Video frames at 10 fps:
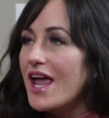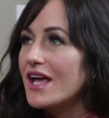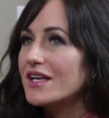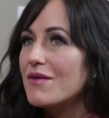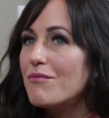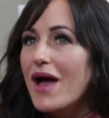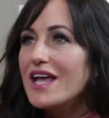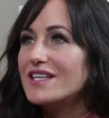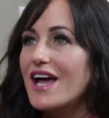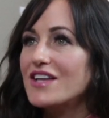And
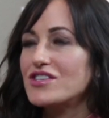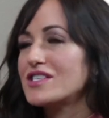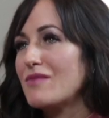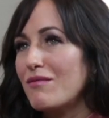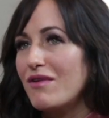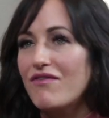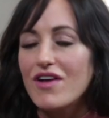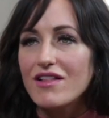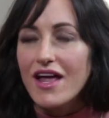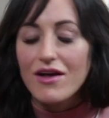my dad just made me
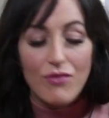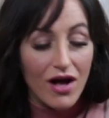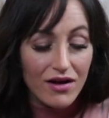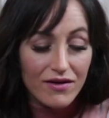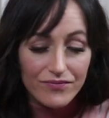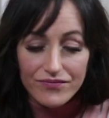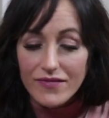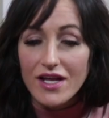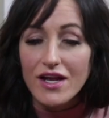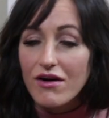feel like, well,
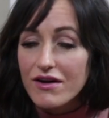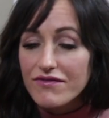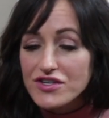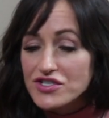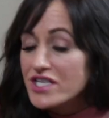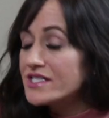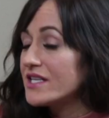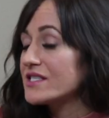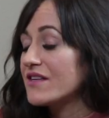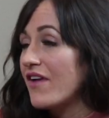if the shit
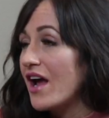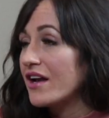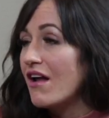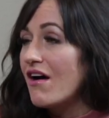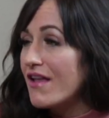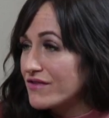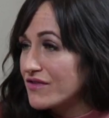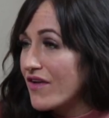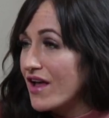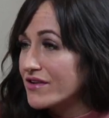hits the fan and all
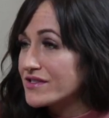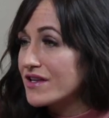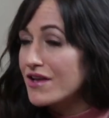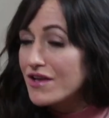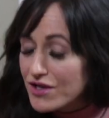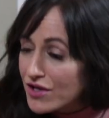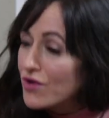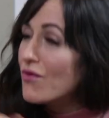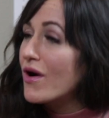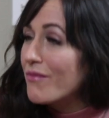else fails,
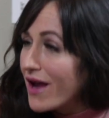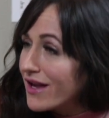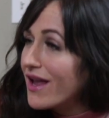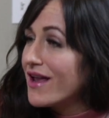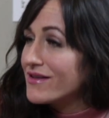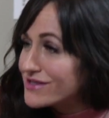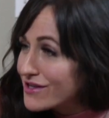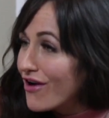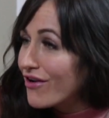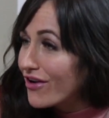you are Mike Aiken's
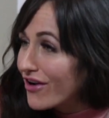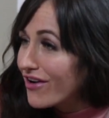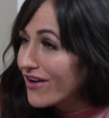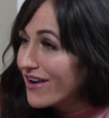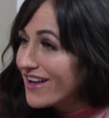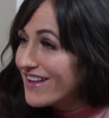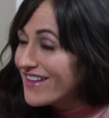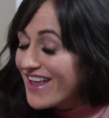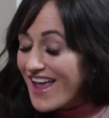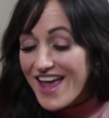daughter.
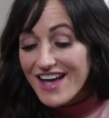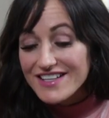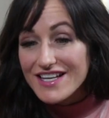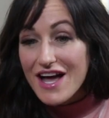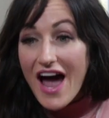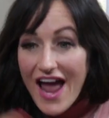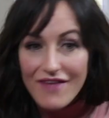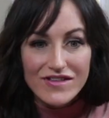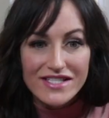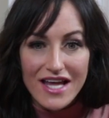And I
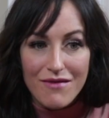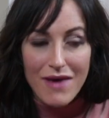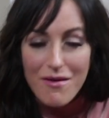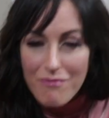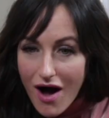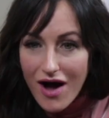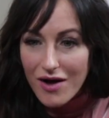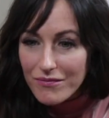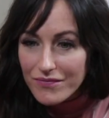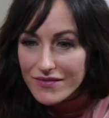have to say, my
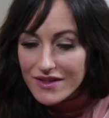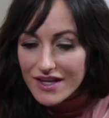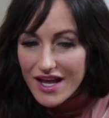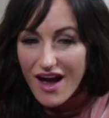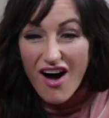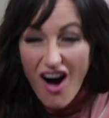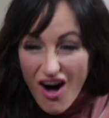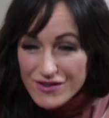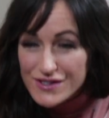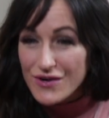mom
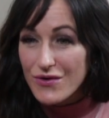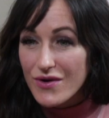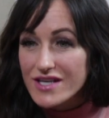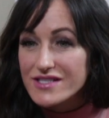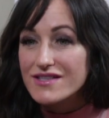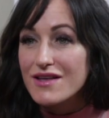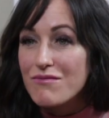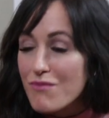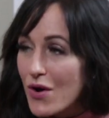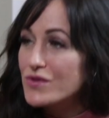also is
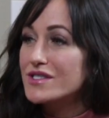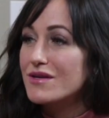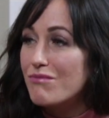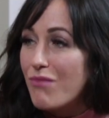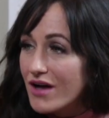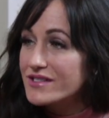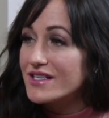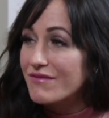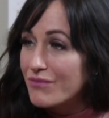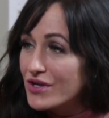the most
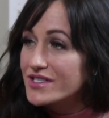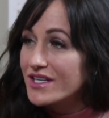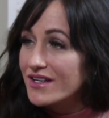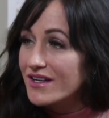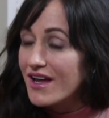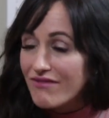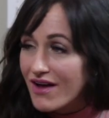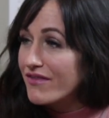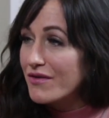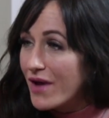positive person I've
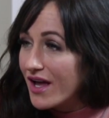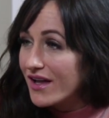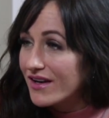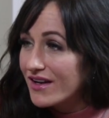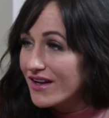ever met.